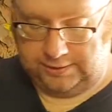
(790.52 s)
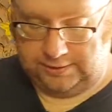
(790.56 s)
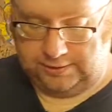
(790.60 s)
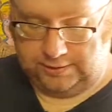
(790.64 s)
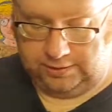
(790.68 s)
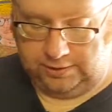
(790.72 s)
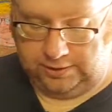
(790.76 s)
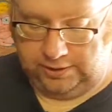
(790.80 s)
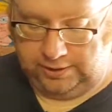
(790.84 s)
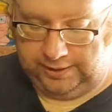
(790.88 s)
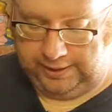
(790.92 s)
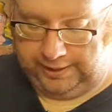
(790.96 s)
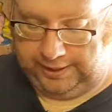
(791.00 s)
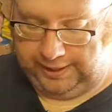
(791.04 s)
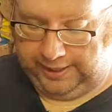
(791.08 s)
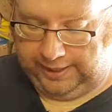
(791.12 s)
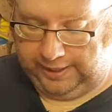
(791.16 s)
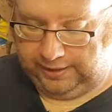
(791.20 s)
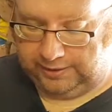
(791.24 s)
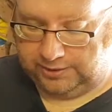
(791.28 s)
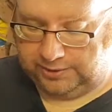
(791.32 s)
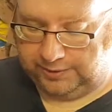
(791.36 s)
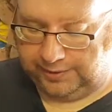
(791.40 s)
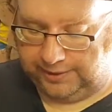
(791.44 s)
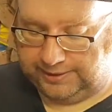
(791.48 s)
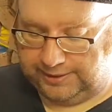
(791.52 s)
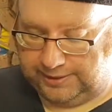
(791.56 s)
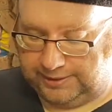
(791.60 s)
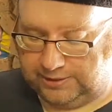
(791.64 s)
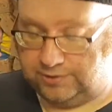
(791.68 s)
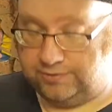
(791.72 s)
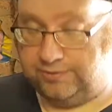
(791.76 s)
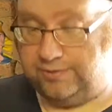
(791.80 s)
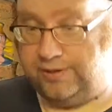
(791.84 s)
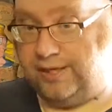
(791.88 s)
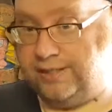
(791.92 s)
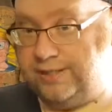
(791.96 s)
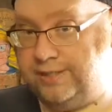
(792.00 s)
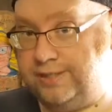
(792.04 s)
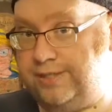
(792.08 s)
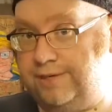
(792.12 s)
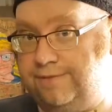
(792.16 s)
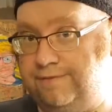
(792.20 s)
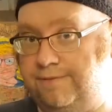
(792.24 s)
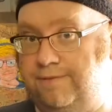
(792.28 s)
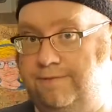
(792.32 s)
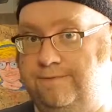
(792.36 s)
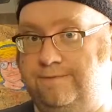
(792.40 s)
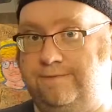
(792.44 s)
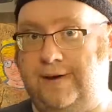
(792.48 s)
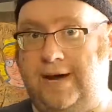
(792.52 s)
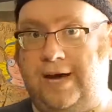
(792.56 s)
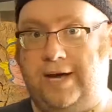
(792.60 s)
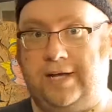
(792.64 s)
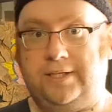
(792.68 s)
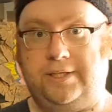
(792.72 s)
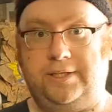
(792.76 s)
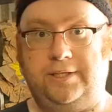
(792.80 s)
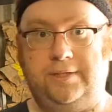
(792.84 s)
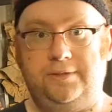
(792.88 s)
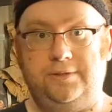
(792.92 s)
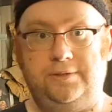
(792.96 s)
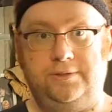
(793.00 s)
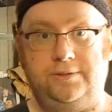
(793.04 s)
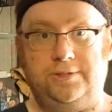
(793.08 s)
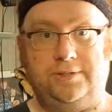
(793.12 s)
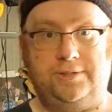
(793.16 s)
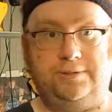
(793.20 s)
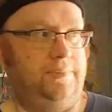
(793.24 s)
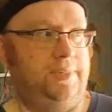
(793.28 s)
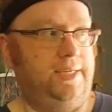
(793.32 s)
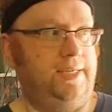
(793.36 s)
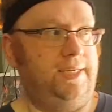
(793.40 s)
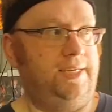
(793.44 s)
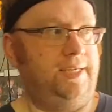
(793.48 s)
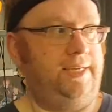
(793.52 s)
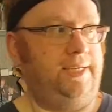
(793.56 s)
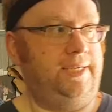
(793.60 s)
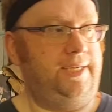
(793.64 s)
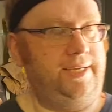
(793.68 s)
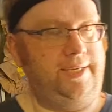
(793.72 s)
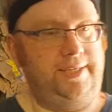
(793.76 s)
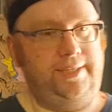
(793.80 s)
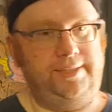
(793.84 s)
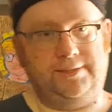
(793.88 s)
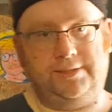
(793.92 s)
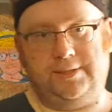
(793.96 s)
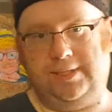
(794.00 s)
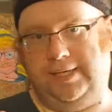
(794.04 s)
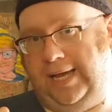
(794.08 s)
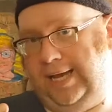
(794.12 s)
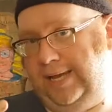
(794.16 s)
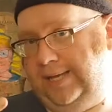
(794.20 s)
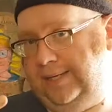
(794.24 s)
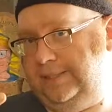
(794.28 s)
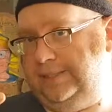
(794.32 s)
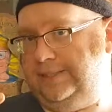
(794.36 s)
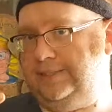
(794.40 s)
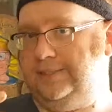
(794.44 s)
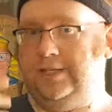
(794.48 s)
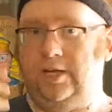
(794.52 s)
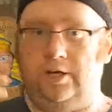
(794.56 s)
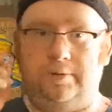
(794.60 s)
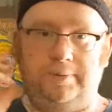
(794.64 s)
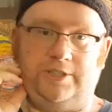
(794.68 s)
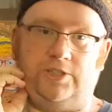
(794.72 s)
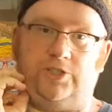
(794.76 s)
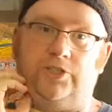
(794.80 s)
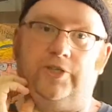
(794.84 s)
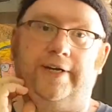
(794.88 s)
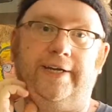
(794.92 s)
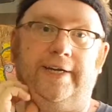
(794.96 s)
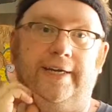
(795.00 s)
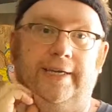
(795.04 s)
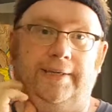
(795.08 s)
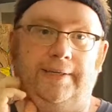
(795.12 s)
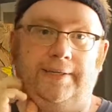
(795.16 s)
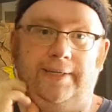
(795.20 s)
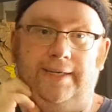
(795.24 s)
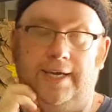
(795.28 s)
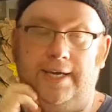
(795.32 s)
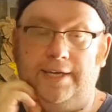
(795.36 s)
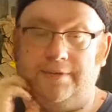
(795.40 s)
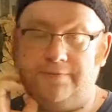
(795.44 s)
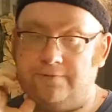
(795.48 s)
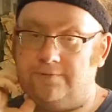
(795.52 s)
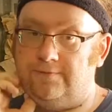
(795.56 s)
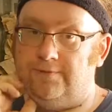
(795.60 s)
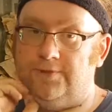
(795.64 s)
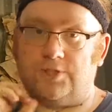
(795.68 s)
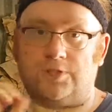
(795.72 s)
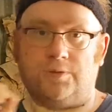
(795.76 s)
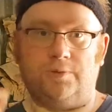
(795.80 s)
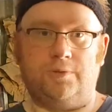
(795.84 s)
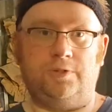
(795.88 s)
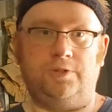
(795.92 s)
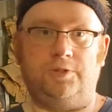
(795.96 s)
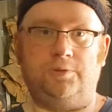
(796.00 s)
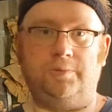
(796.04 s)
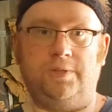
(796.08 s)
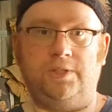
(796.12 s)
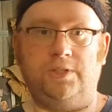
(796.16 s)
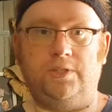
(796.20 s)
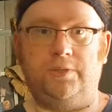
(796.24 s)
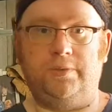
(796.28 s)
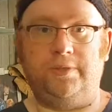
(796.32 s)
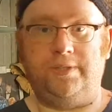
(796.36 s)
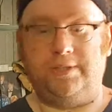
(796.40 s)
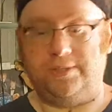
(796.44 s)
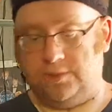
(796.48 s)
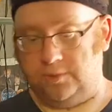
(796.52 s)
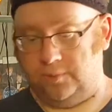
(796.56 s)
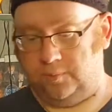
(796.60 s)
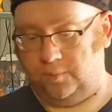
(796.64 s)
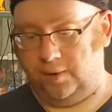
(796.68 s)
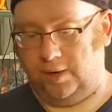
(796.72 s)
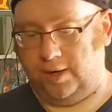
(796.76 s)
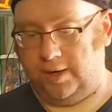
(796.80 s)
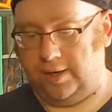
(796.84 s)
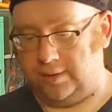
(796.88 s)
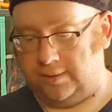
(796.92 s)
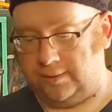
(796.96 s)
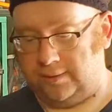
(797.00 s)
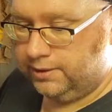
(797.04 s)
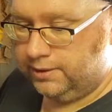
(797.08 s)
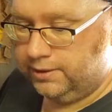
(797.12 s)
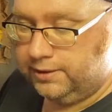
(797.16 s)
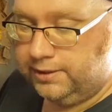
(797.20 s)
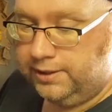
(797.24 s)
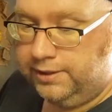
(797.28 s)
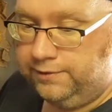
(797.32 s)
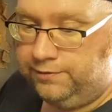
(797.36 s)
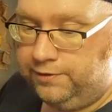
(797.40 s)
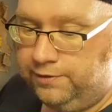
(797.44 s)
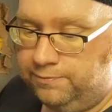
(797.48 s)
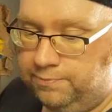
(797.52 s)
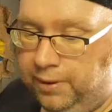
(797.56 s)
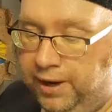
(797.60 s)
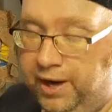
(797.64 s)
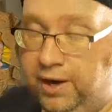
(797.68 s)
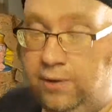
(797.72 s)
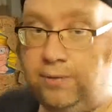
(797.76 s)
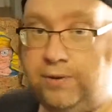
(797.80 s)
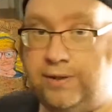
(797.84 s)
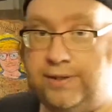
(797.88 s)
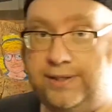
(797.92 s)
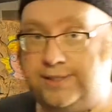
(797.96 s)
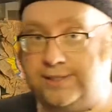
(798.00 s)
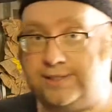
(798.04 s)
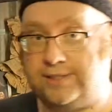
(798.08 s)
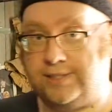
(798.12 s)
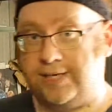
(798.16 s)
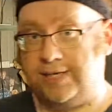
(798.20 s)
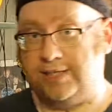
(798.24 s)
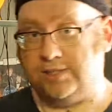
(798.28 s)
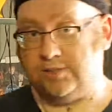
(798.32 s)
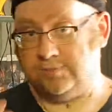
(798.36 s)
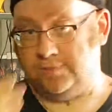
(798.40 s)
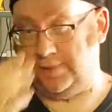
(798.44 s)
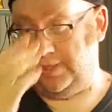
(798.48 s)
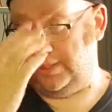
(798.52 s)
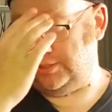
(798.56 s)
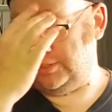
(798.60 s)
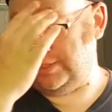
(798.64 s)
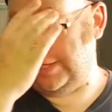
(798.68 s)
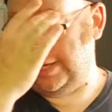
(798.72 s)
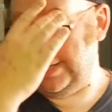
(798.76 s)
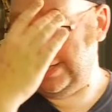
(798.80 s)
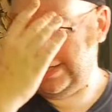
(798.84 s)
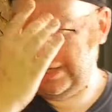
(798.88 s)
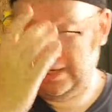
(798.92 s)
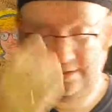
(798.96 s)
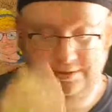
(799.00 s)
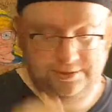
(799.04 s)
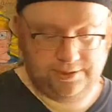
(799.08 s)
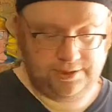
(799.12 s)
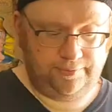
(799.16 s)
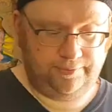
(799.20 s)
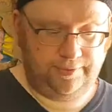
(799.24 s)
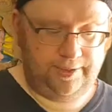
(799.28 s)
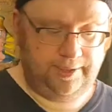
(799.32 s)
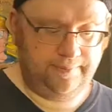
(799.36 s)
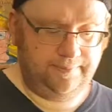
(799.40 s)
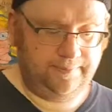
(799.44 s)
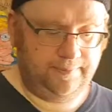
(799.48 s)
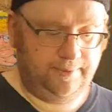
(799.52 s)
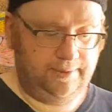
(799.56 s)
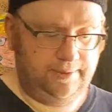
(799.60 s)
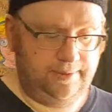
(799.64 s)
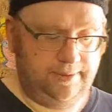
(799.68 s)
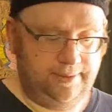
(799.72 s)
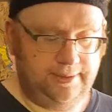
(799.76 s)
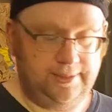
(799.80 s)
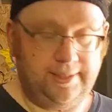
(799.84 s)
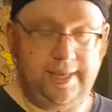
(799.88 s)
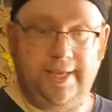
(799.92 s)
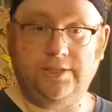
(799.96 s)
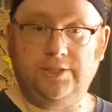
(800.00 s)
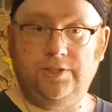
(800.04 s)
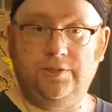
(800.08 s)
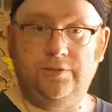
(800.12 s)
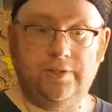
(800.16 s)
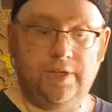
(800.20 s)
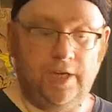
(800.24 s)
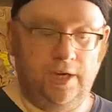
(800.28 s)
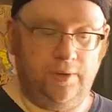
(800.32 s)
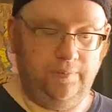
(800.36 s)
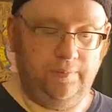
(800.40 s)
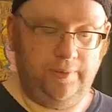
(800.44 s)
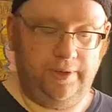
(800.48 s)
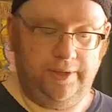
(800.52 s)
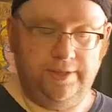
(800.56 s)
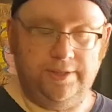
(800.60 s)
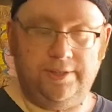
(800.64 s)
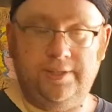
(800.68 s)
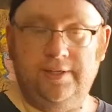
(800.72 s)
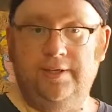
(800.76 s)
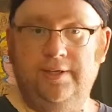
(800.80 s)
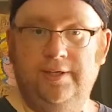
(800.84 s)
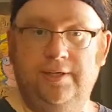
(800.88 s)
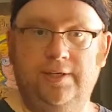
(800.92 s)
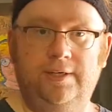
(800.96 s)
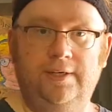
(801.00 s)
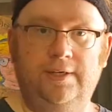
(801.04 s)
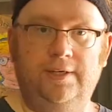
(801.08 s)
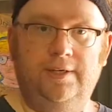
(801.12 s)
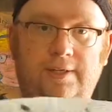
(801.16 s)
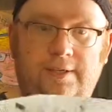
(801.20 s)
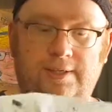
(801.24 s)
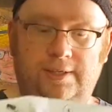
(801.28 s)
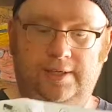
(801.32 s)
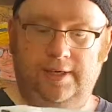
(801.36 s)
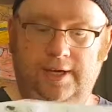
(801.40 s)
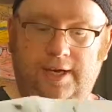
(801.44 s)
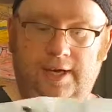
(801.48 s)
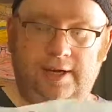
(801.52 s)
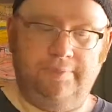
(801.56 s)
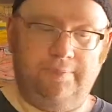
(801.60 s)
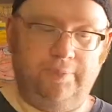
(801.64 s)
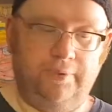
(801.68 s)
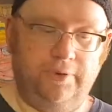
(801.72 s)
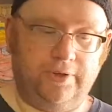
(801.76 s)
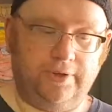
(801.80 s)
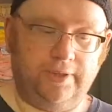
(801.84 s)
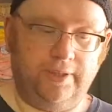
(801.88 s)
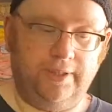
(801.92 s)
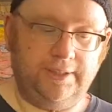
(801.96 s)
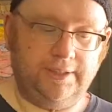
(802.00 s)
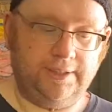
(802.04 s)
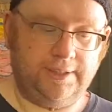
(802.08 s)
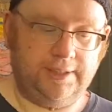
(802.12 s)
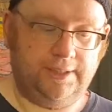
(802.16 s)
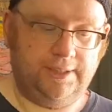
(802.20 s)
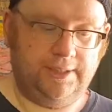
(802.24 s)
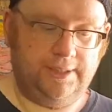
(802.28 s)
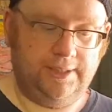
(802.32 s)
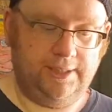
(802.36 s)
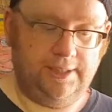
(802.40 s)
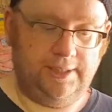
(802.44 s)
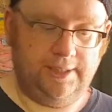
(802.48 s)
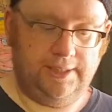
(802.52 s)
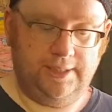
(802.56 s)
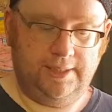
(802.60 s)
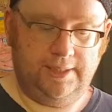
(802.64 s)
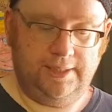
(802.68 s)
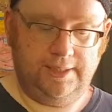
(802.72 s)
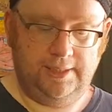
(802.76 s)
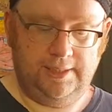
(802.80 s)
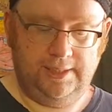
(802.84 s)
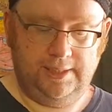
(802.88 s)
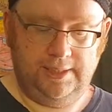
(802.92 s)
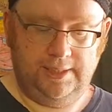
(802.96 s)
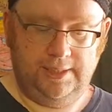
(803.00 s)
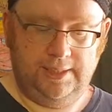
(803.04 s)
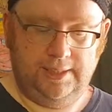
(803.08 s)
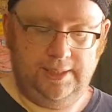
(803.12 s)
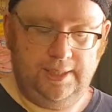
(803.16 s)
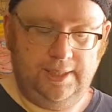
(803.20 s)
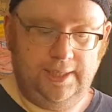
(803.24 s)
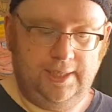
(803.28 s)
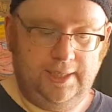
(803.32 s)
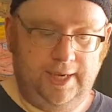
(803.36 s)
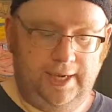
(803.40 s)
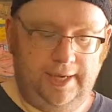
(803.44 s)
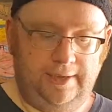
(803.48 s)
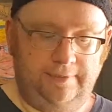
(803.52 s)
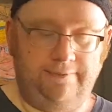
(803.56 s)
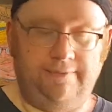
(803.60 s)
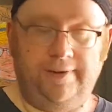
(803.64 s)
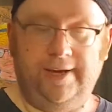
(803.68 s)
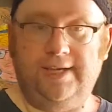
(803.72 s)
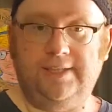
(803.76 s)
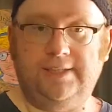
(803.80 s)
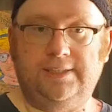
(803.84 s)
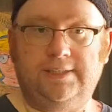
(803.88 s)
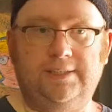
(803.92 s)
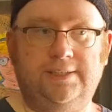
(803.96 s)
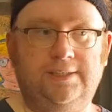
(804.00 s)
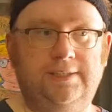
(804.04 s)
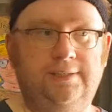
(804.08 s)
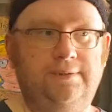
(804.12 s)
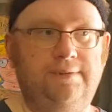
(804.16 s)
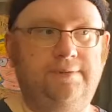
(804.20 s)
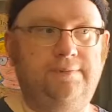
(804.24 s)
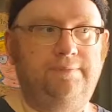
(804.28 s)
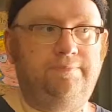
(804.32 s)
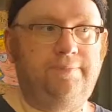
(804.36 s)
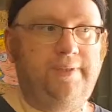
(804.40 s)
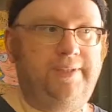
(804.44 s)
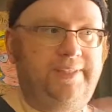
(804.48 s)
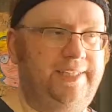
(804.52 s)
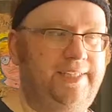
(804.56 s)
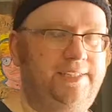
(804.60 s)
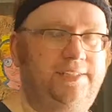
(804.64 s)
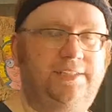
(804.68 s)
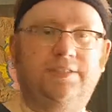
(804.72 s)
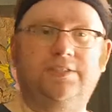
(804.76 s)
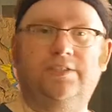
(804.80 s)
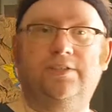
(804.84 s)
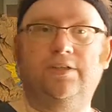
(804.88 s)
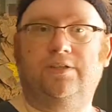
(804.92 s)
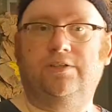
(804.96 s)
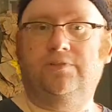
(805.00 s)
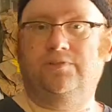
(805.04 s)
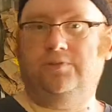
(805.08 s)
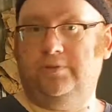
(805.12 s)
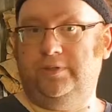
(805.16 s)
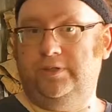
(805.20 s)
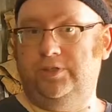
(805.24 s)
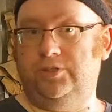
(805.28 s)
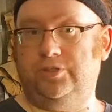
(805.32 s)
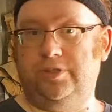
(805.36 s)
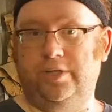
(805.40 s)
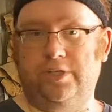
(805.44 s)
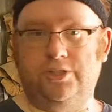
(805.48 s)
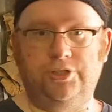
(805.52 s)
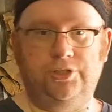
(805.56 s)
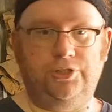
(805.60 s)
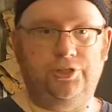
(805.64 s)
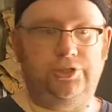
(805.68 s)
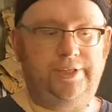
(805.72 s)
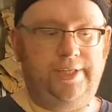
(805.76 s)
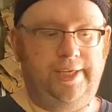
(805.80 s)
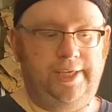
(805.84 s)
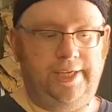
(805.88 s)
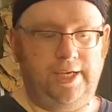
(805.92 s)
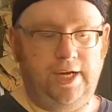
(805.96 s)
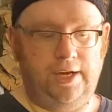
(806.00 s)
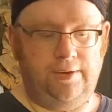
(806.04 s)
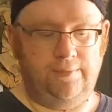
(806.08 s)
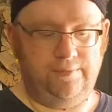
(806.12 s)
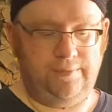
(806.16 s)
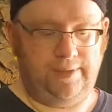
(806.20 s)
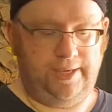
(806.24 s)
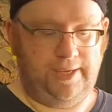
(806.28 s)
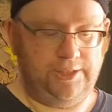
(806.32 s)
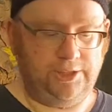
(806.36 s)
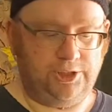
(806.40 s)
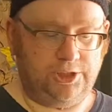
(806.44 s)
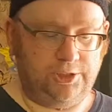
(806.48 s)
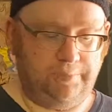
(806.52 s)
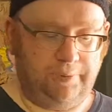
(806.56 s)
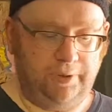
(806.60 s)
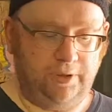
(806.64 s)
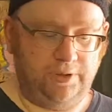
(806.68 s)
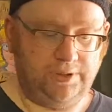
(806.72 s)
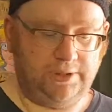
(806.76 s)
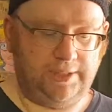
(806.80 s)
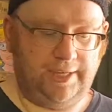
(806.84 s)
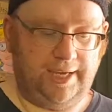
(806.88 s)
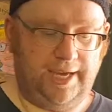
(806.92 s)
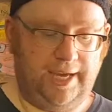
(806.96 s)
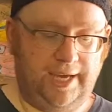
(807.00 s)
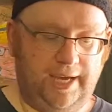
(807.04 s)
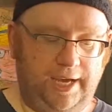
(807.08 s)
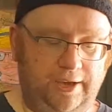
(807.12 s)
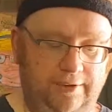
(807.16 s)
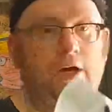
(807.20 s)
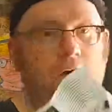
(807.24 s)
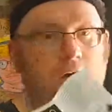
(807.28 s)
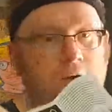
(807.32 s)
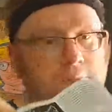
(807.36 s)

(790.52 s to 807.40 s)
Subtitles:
learning how to identify the different values is a little bit tricky, even for someone who's been doing this a while. If you buy one of these kits from like Jaycar or something, they do come with a booklet. In fact, but this is not the full instructions. They're supposed to have a